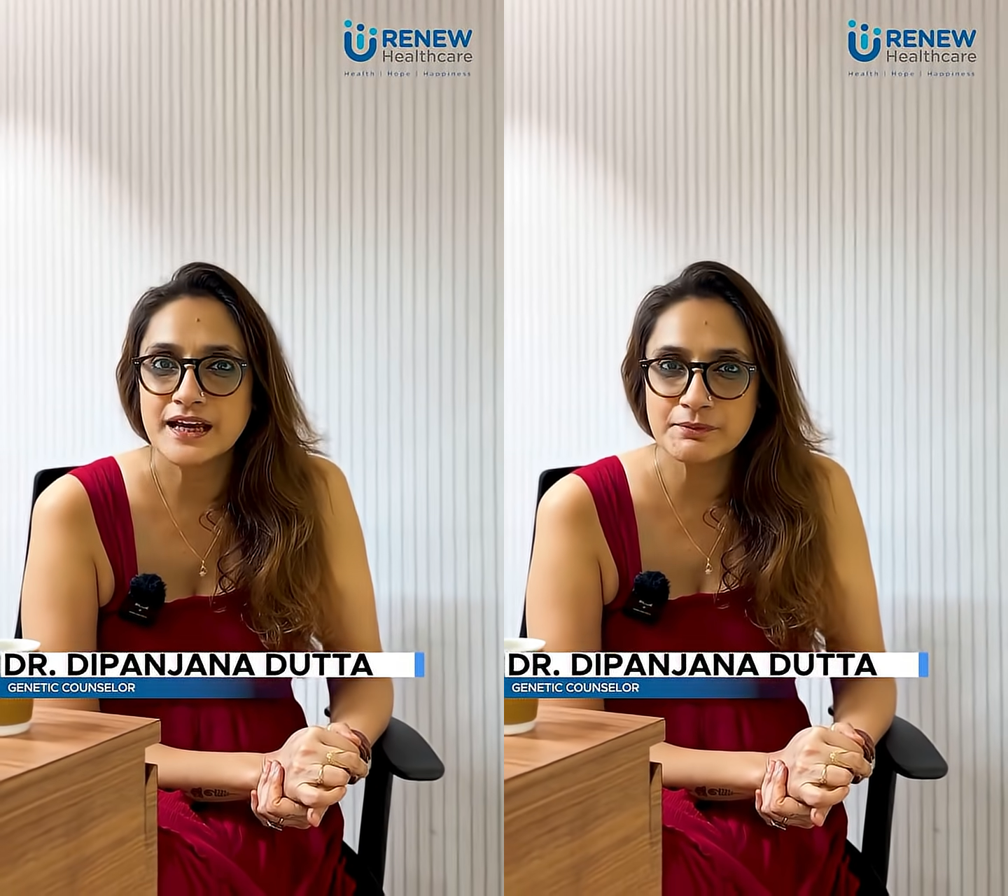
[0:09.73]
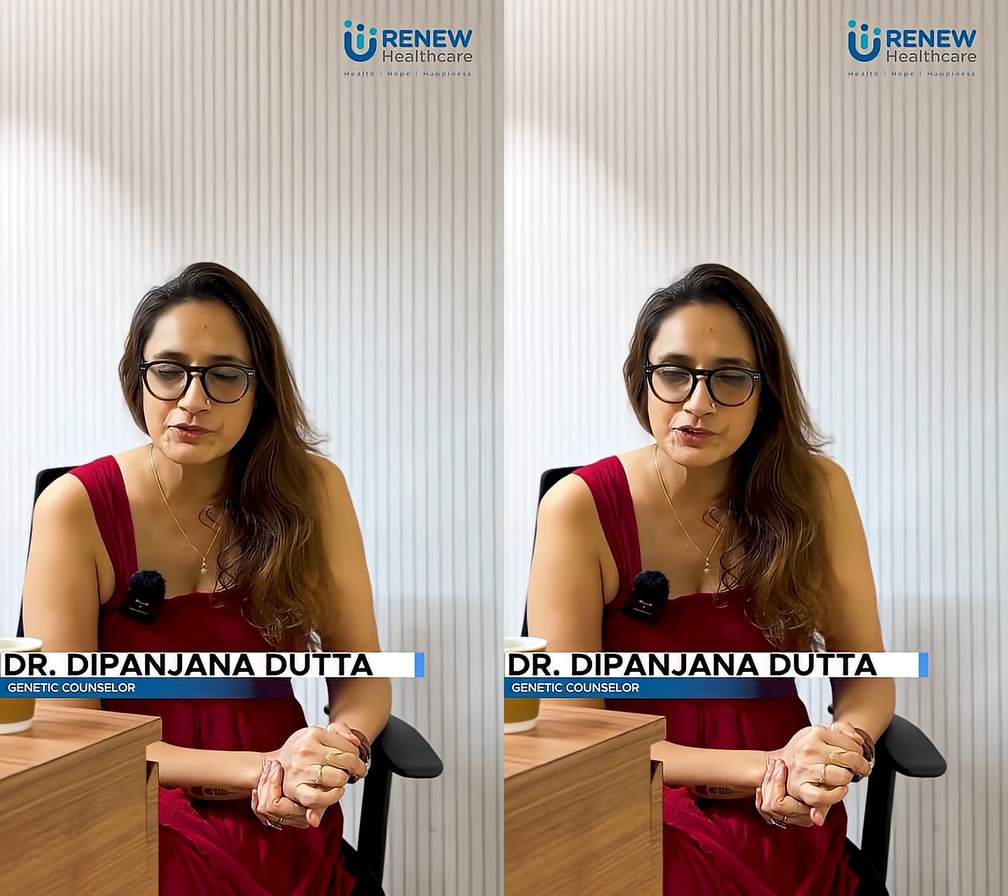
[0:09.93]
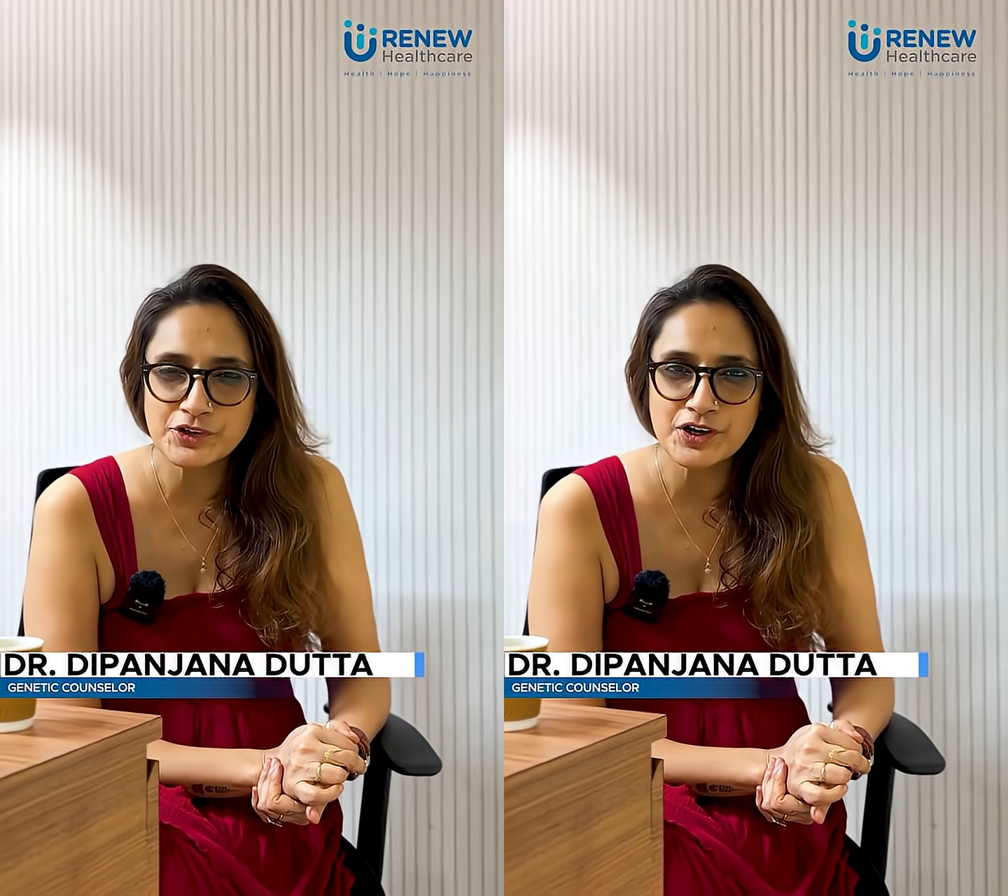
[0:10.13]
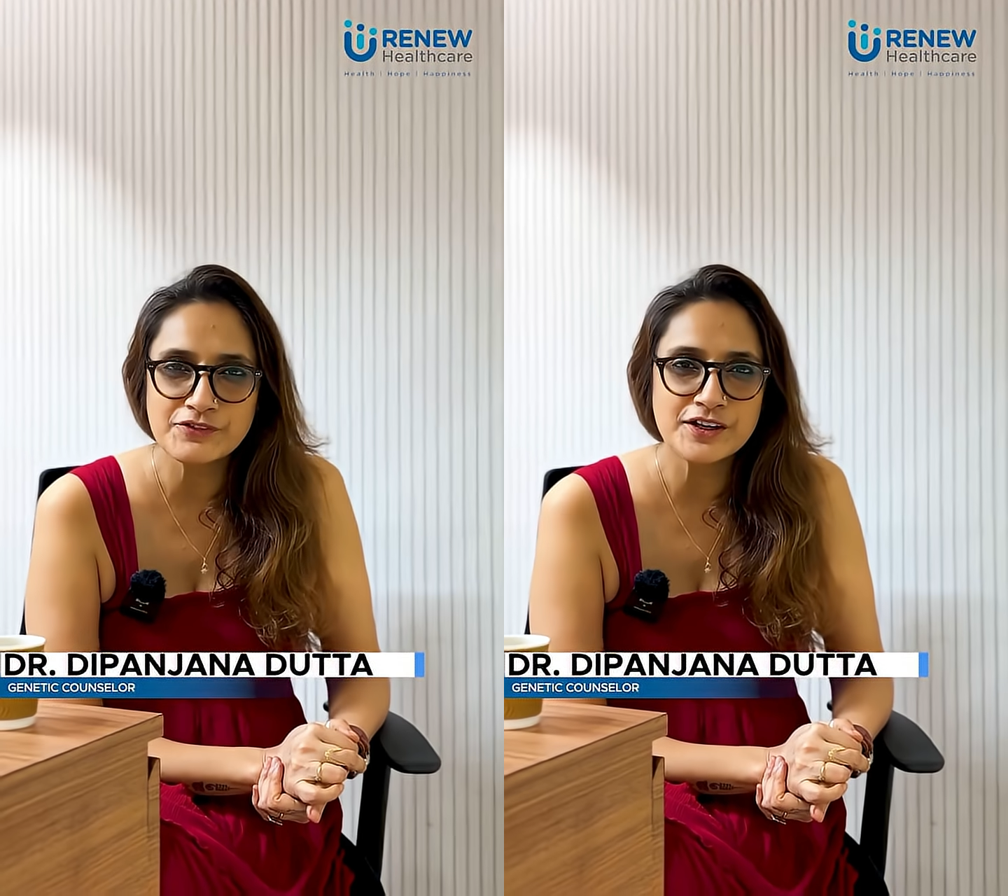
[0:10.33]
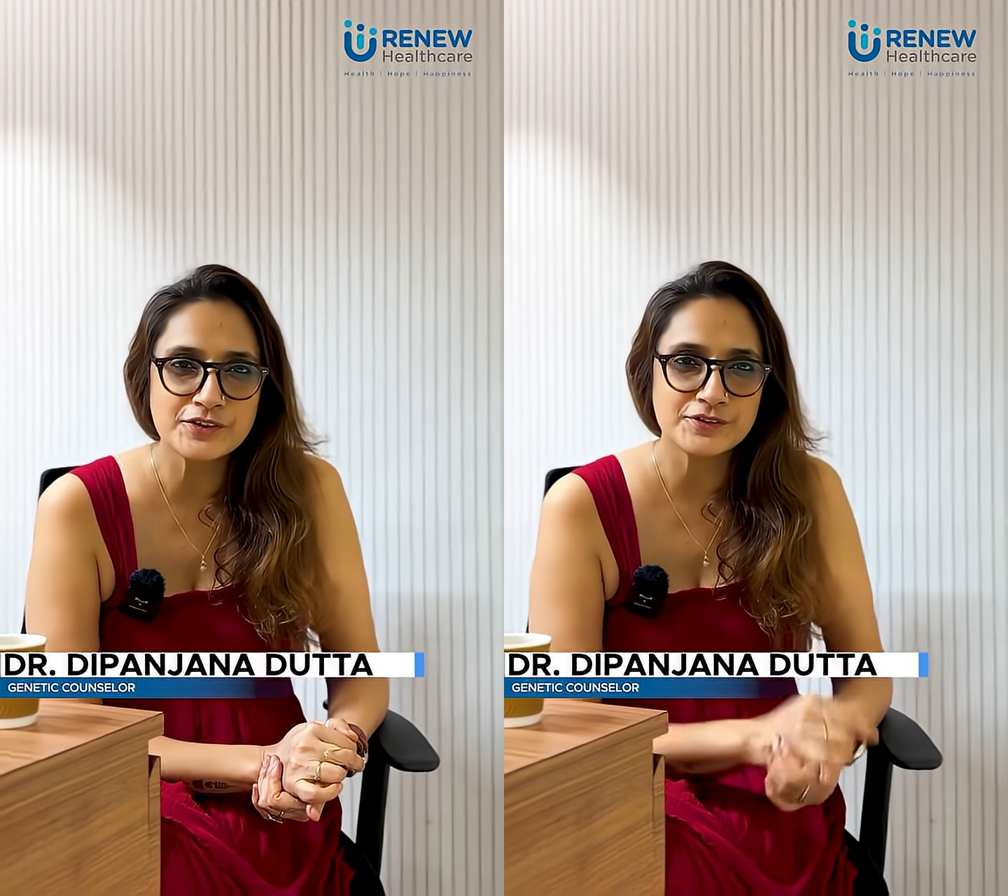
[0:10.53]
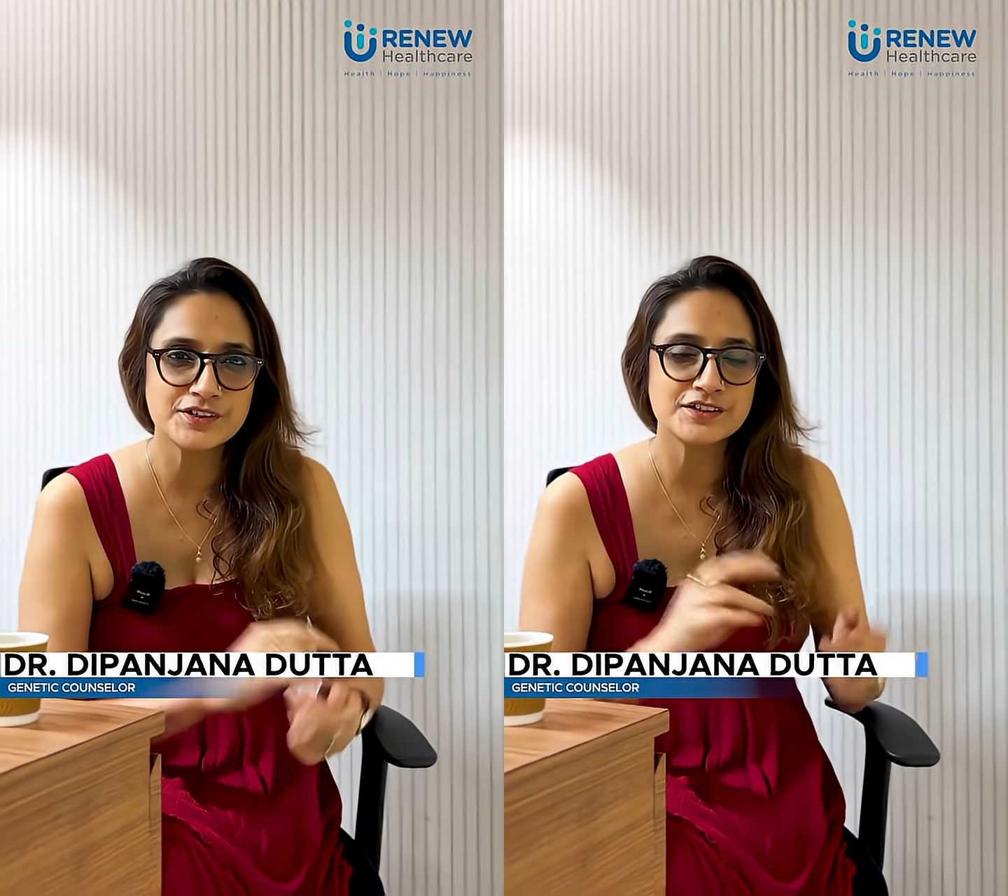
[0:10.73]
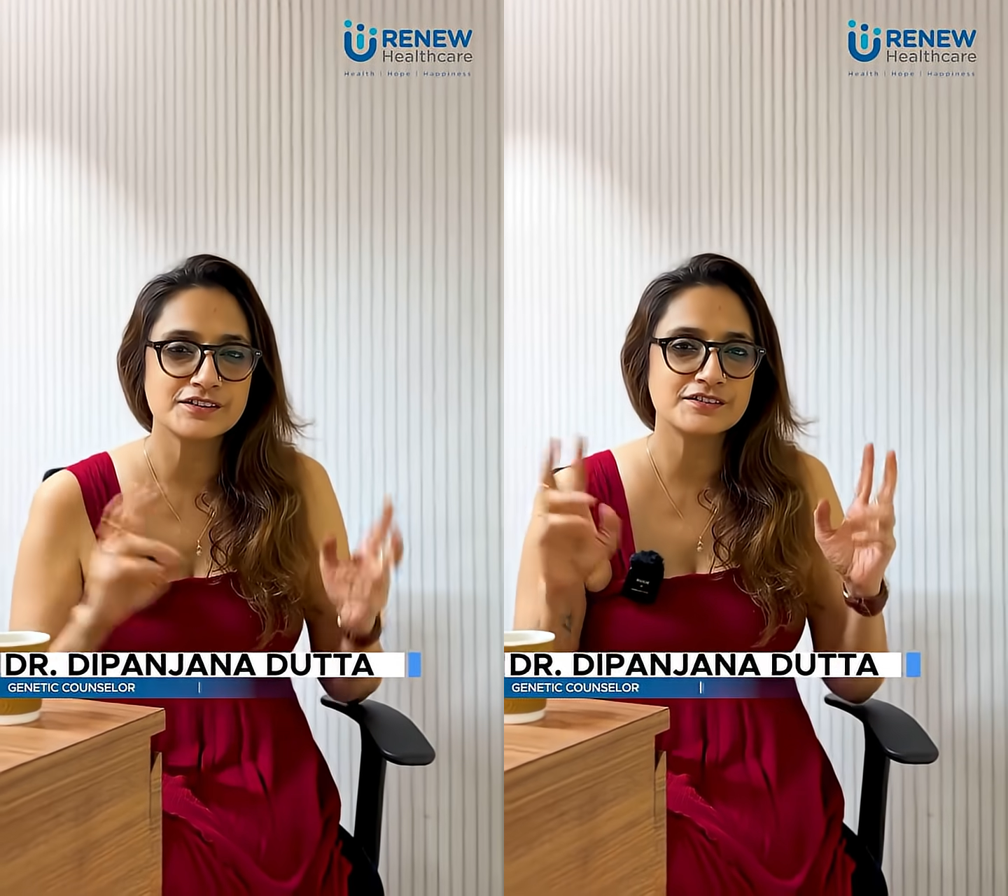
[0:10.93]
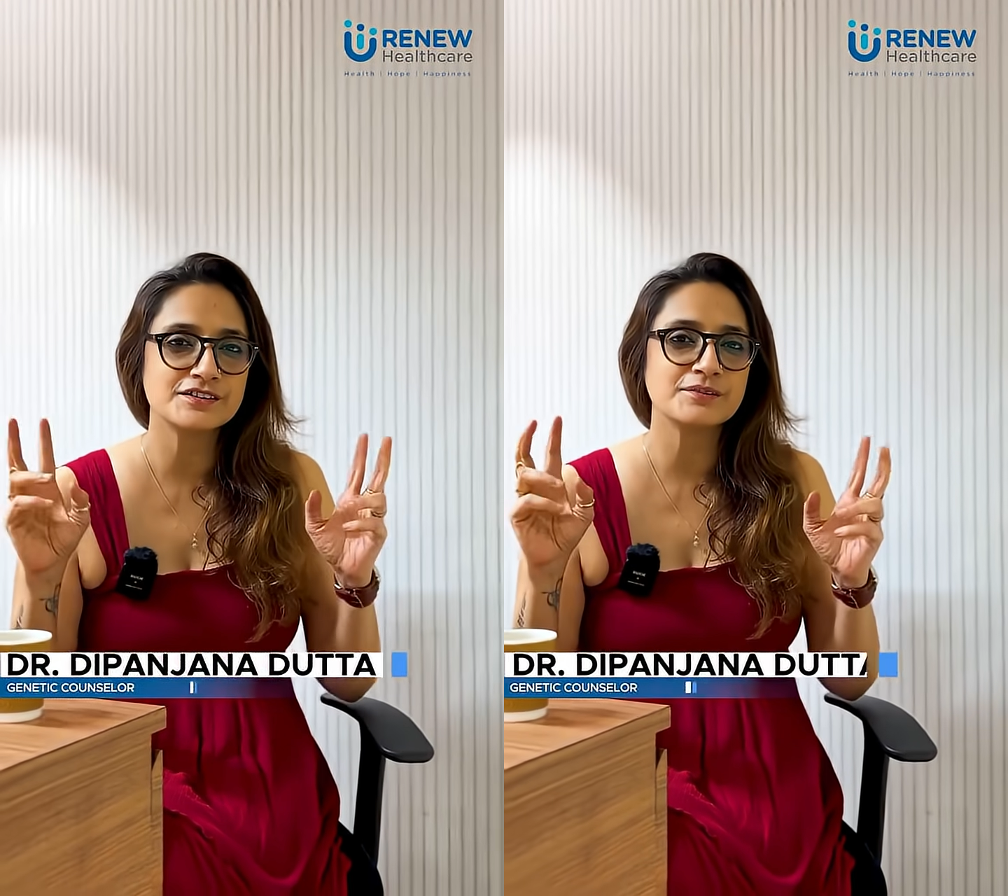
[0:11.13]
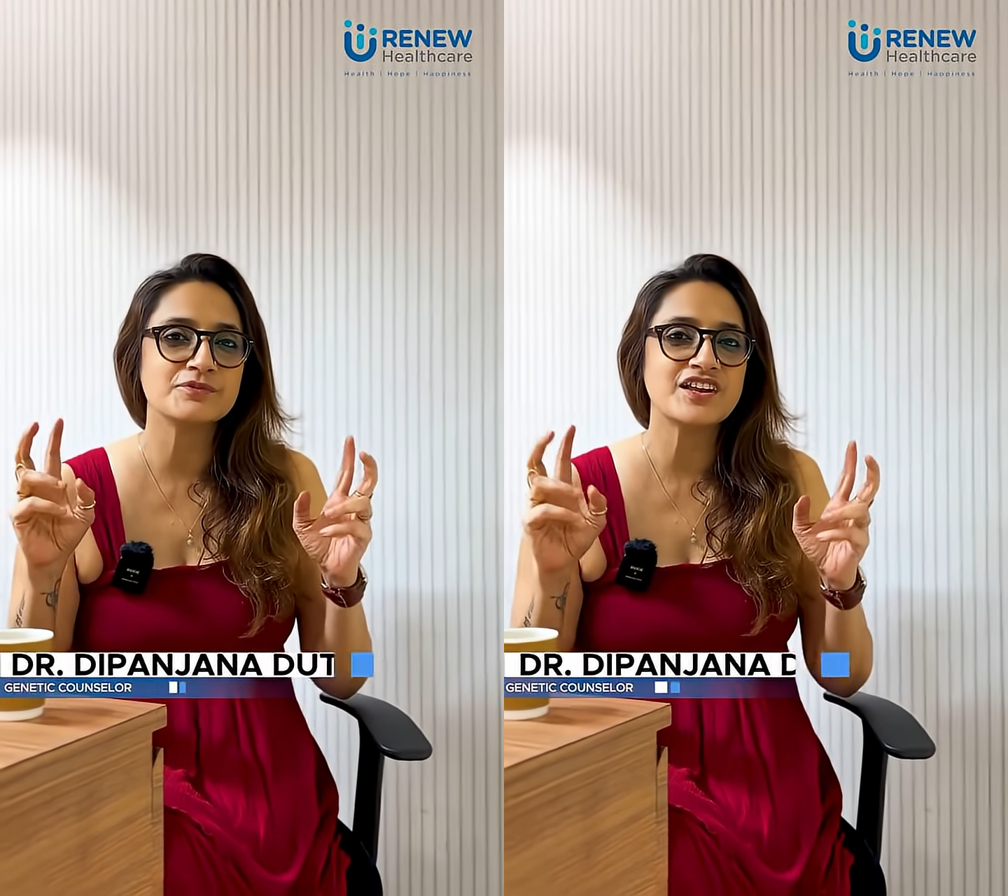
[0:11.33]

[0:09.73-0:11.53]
I'm sure when you hear the term